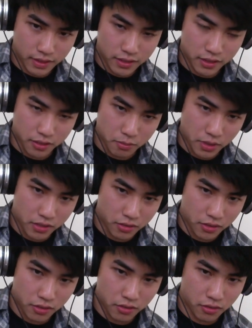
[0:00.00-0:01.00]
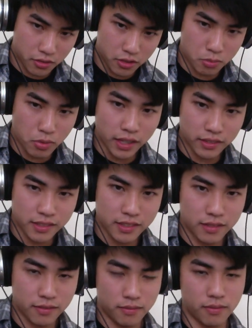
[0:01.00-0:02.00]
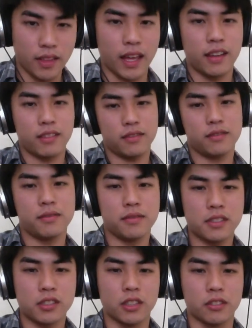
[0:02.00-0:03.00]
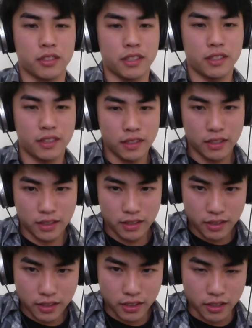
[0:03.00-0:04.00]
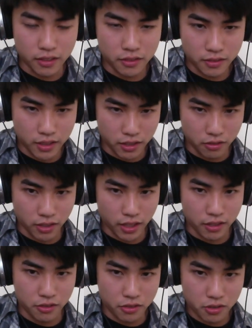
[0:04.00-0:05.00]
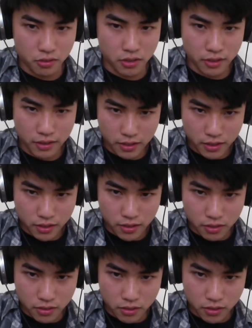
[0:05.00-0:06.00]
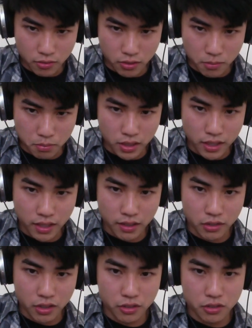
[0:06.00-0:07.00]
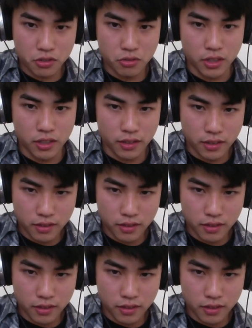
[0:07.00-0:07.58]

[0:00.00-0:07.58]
So basically, just practice that slowly. Yeah, and you'll get used to it. You want to block every other string,